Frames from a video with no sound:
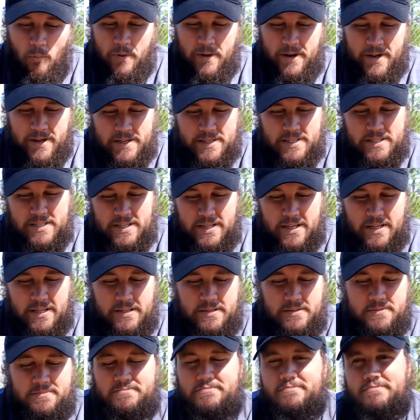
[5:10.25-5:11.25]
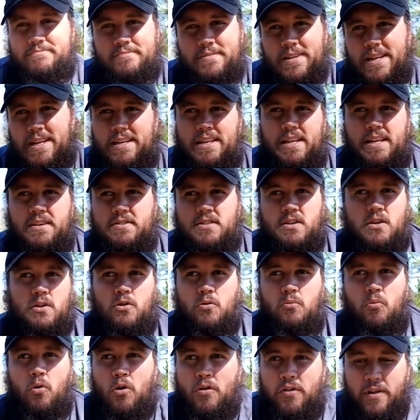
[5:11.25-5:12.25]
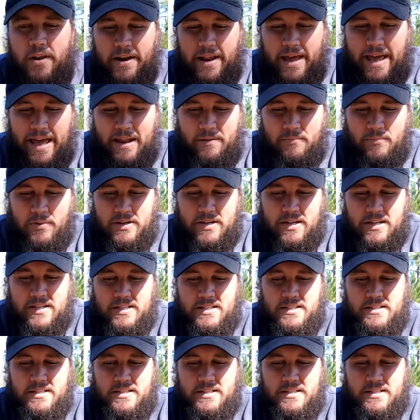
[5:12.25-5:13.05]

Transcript: but it gets a little more than that, but